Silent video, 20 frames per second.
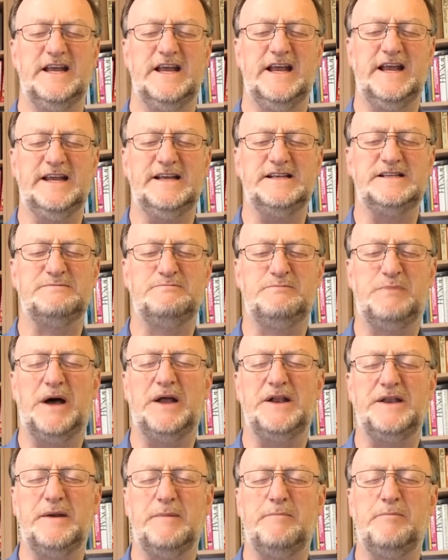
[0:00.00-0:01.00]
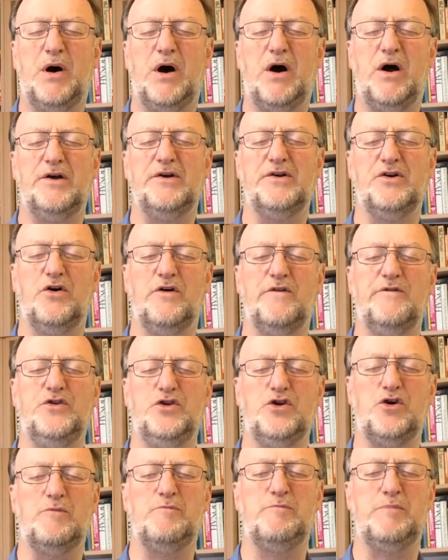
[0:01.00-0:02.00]
is but part of
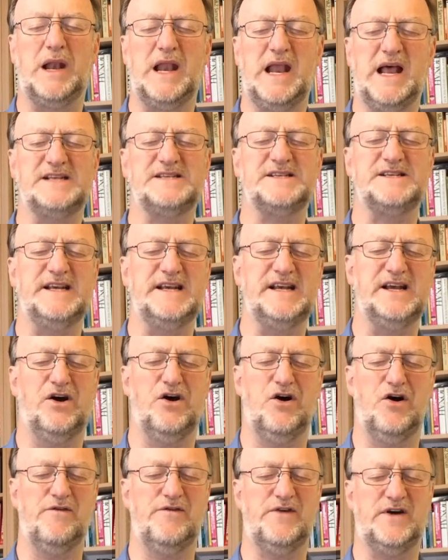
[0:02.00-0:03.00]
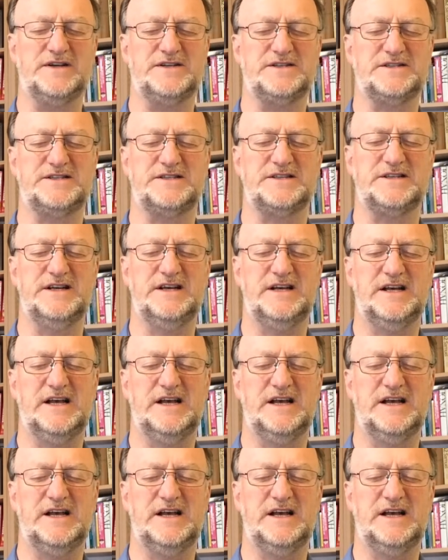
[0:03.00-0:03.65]
your blessing of us.